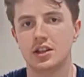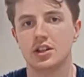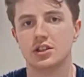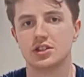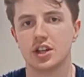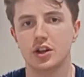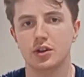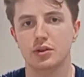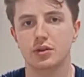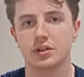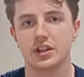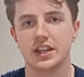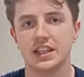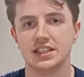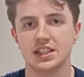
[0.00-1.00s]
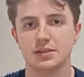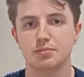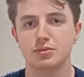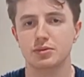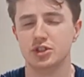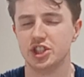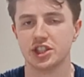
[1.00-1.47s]
So this is
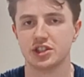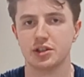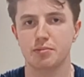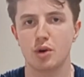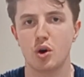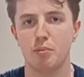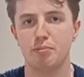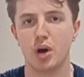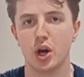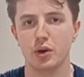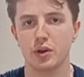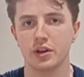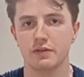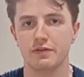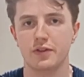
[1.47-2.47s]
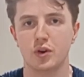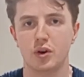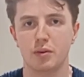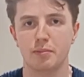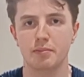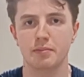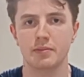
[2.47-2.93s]
just a more potent
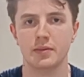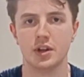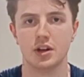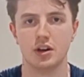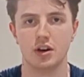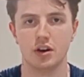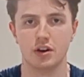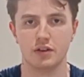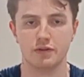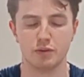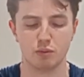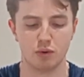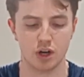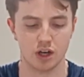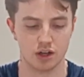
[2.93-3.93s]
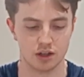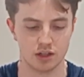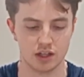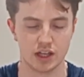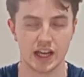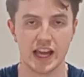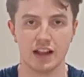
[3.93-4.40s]
form of what
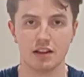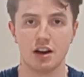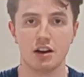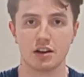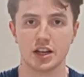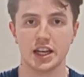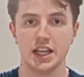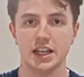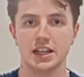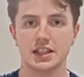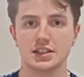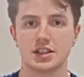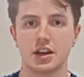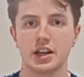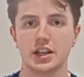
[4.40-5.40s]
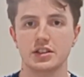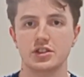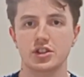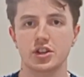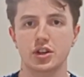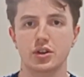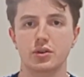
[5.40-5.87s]
L-arginine is going to
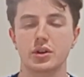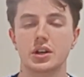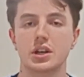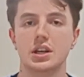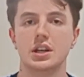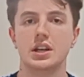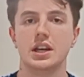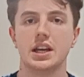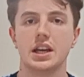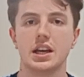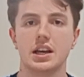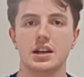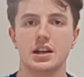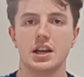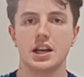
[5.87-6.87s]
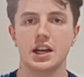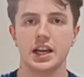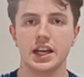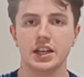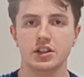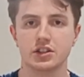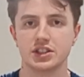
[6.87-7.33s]
do
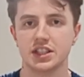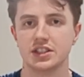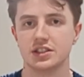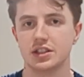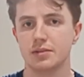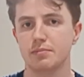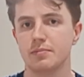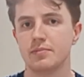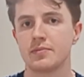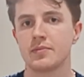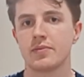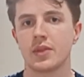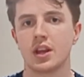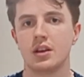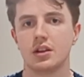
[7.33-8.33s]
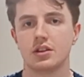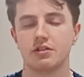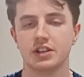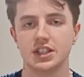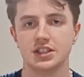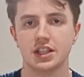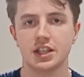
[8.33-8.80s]
in your system. The
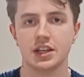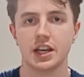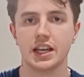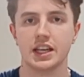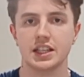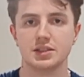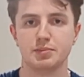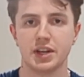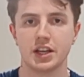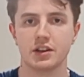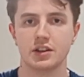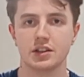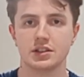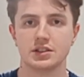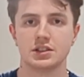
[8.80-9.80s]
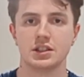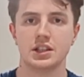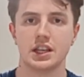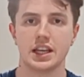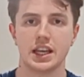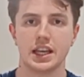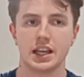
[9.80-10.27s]
reason is because
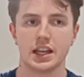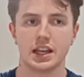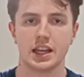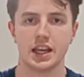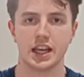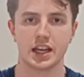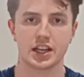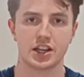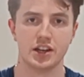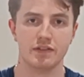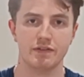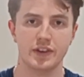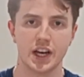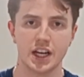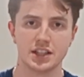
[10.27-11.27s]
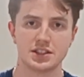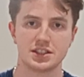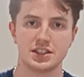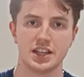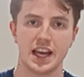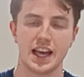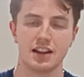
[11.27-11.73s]
it converts
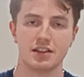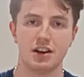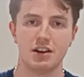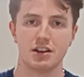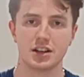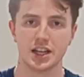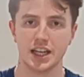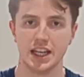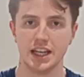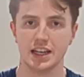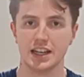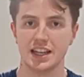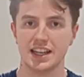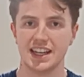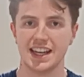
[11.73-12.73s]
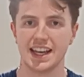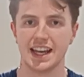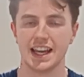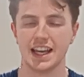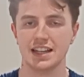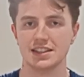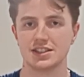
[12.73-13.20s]
to L-arginine
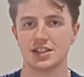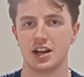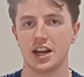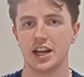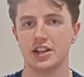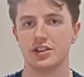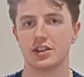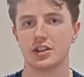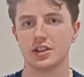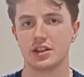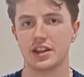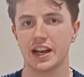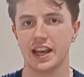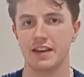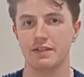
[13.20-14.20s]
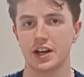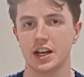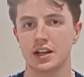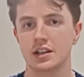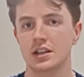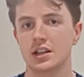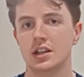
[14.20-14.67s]
inside the
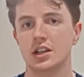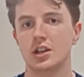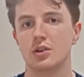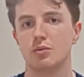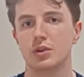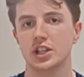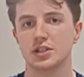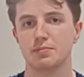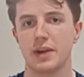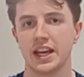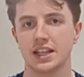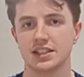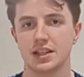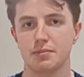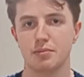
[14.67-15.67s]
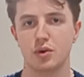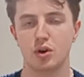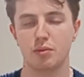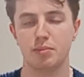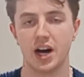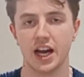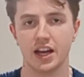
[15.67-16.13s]
liver, which makes it
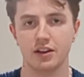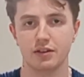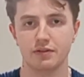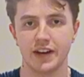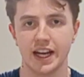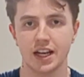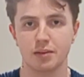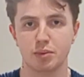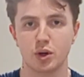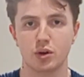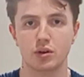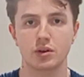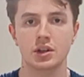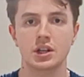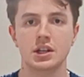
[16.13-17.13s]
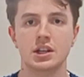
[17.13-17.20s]
more bioavailable.